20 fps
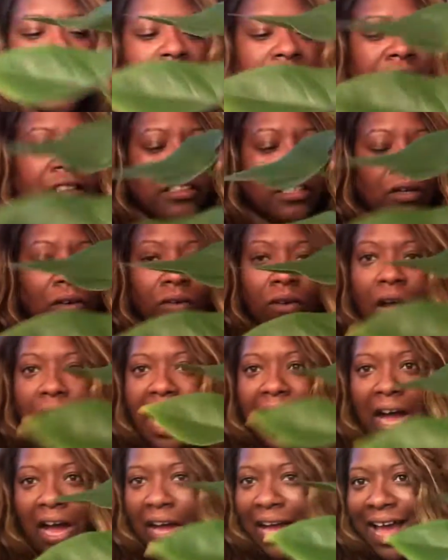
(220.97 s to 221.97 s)
So
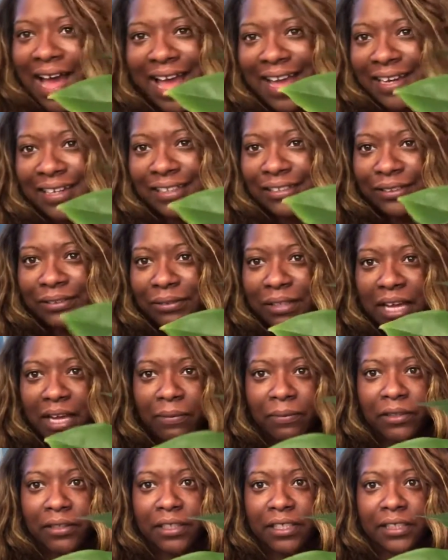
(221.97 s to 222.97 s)
I didn't do that
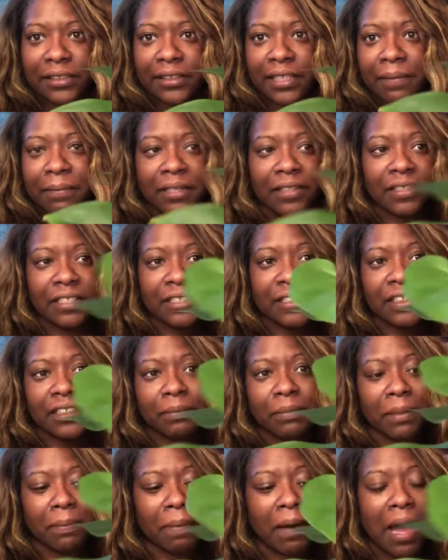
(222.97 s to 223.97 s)
with this. I mean, this has
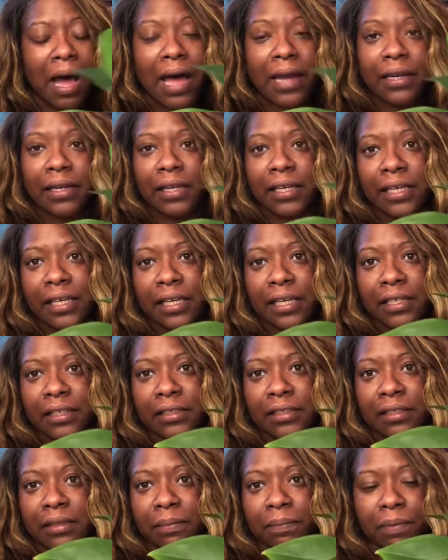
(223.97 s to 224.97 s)
been potted
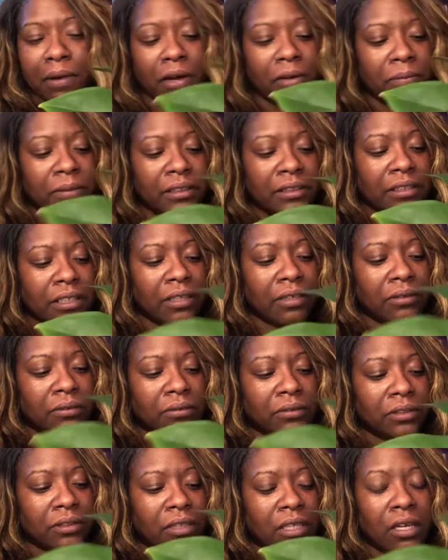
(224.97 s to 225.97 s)
in the pumice
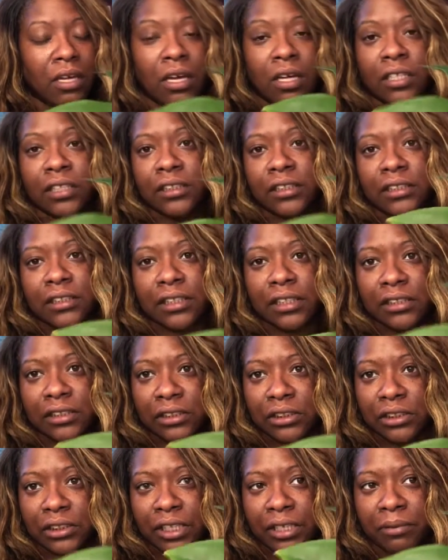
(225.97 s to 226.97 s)
stones
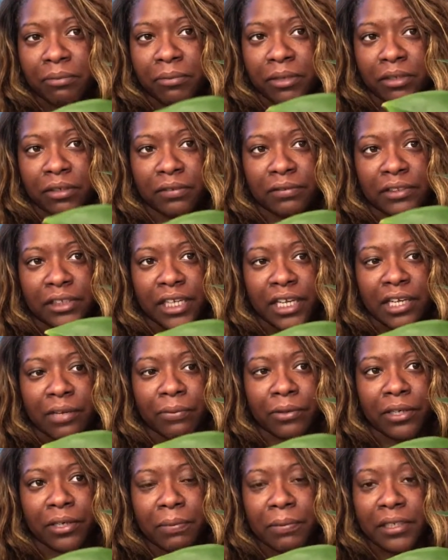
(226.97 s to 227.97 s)
since middle of
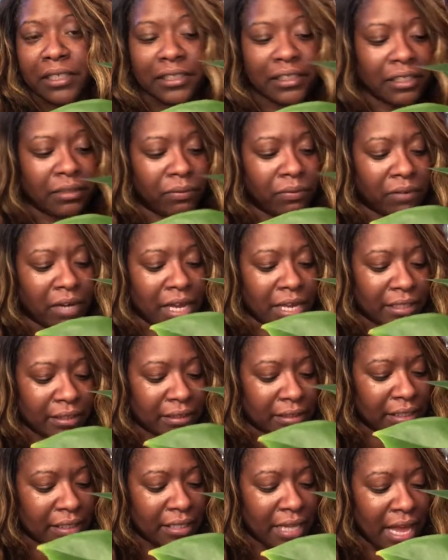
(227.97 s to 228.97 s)
January, but it didn't
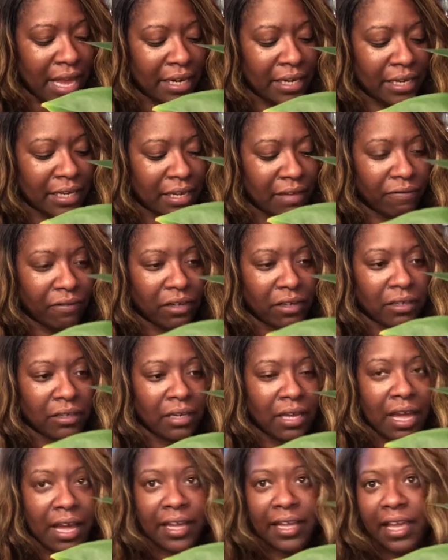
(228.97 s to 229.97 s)
rest. I didn't give it
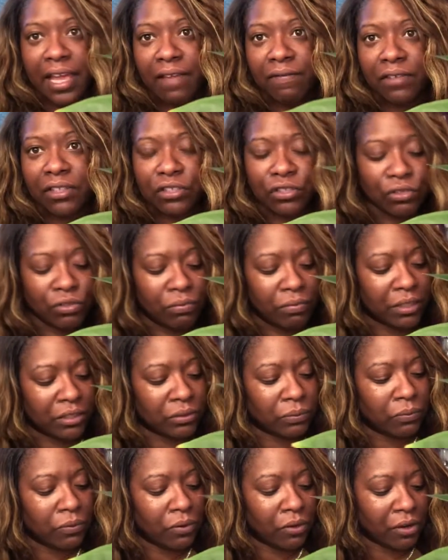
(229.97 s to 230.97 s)
I gave it too
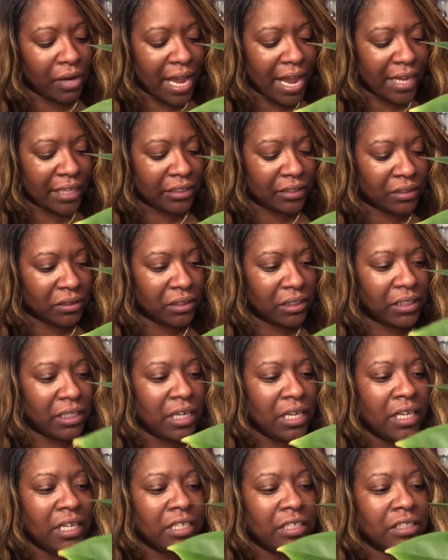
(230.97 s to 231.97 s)
much water actually.
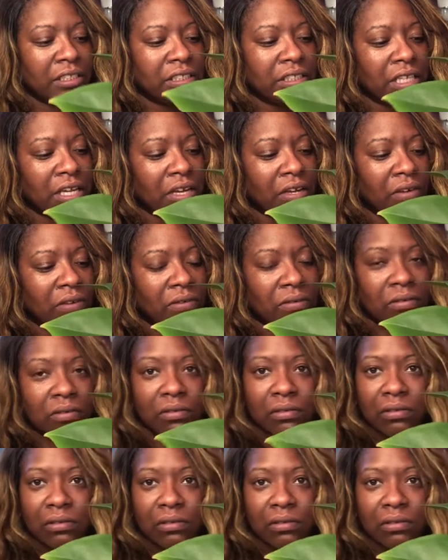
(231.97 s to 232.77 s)
So